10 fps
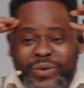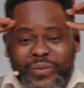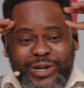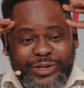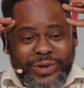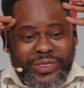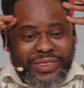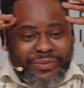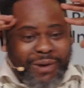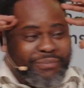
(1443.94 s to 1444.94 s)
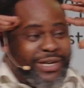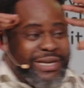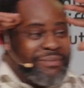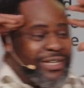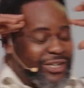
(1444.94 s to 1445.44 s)
what, do you what body
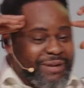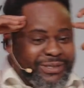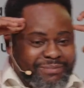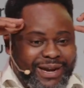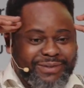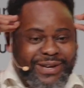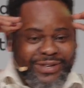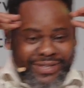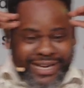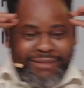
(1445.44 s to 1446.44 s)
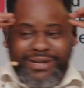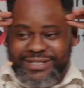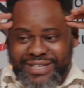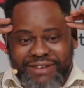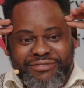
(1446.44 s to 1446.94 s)
image comes to mind when you think about
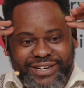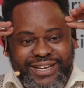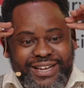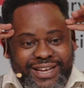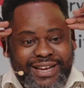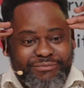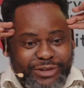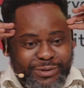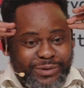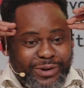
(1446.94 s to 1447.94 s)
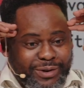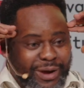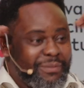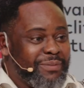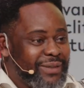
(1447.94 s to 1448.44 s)
slavery? I'm sure we'll
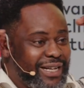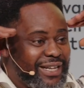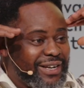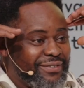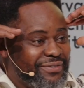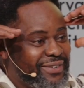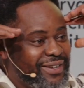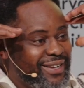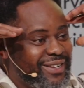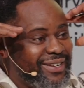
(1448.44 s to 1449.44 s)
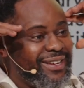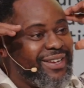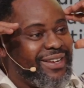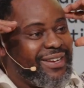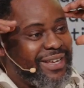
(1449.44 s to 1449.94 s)
come up with a lot of
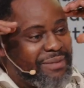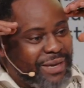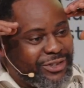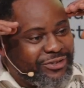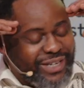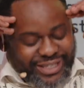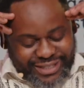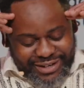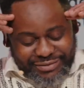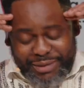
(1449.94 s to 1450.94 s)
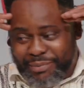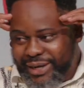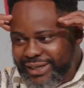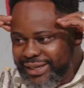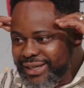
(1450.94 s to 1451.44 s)
imageries of the
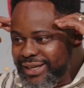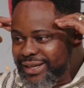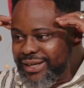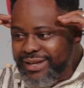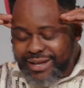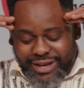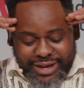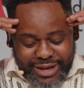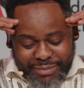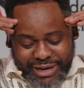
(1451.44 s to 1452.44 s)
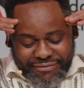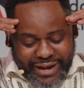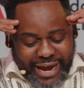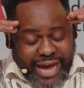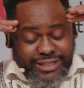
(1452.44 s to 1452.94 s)
body. But if I
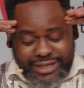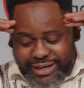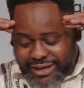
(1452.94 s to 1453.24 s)
ask,